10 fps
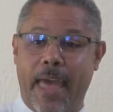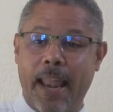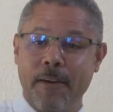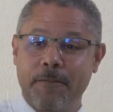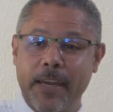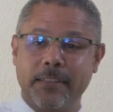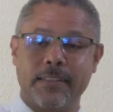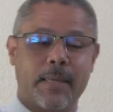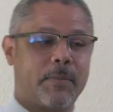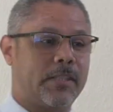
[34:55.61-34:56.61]
elevated
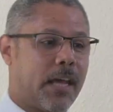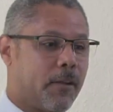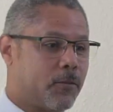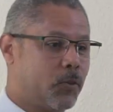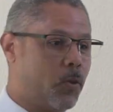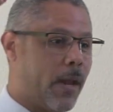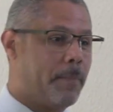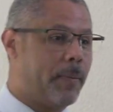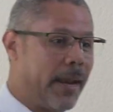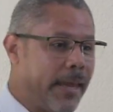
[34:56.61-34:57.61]
themselves to a
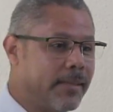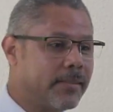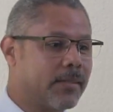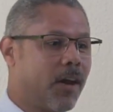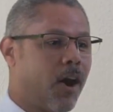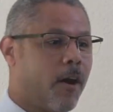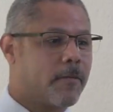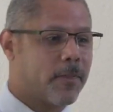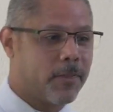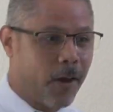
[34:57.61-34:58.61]
place of
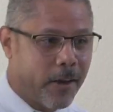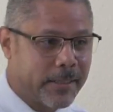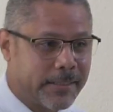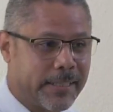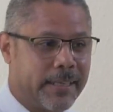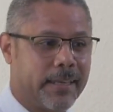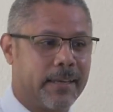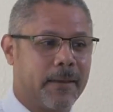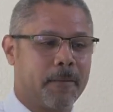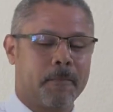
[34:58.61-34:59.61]
authority,
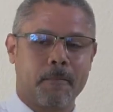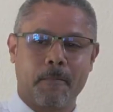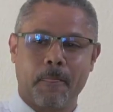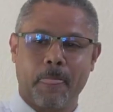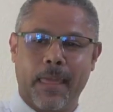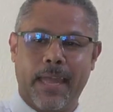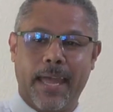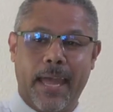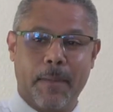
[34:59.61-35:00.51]
a